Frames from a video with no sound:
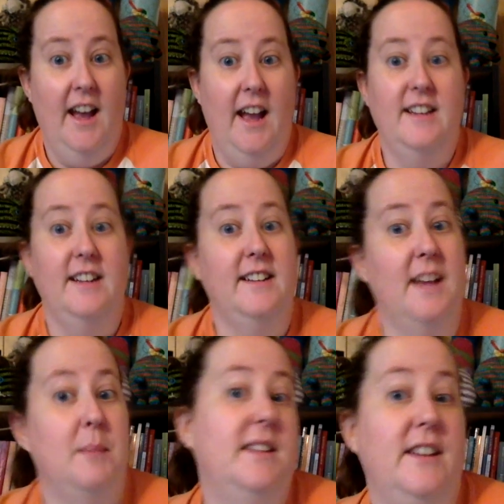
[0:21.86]
I did
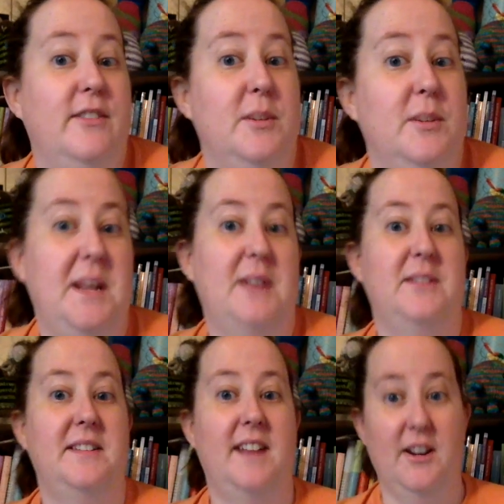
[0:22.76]
attempt to leave him
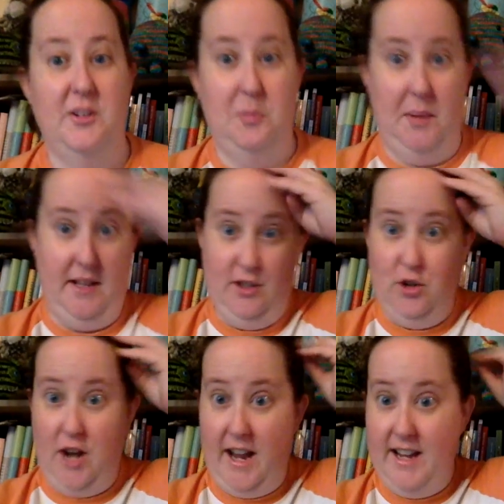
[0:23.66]
downstairs, but the
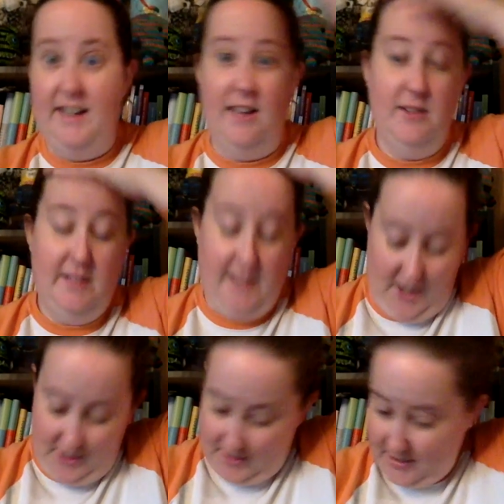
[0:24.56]
crying
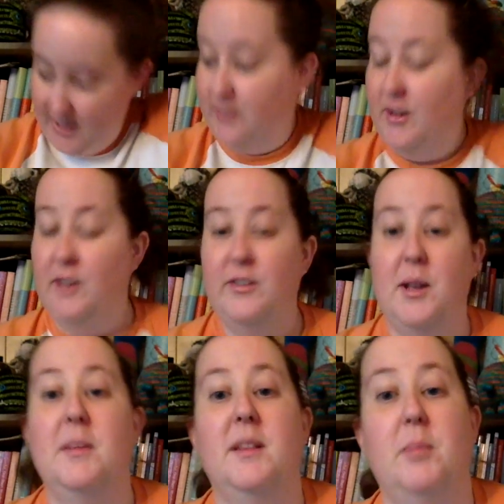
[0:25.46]
downstairs of
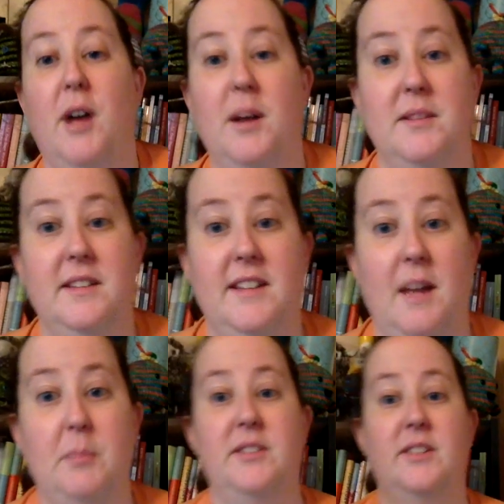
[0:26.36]
him at the bottom of the
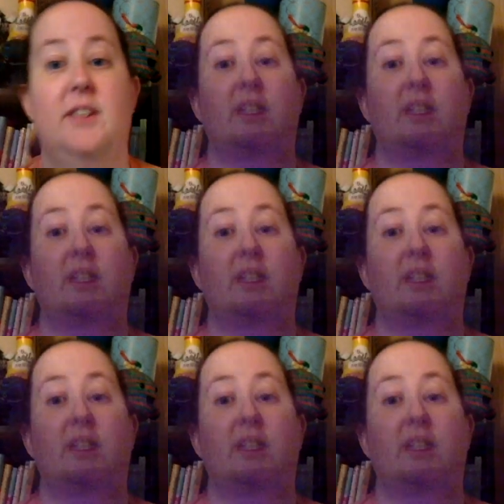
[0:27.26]
steps,